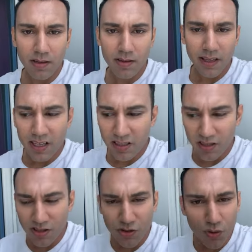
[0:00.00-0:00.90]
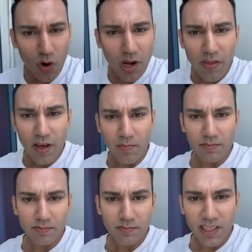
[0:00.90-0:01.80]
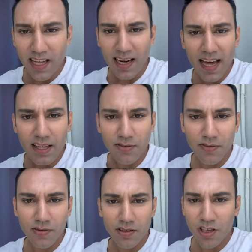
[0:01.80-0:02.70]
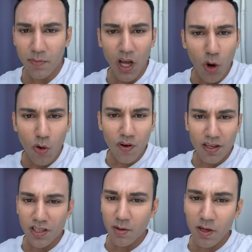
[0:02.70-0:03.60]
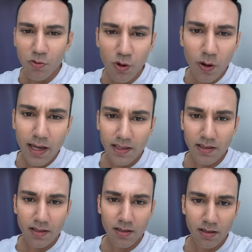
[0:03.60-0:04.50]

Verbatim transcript: They're going to destroy them, their life. It's going to be over. It's going to be ruined.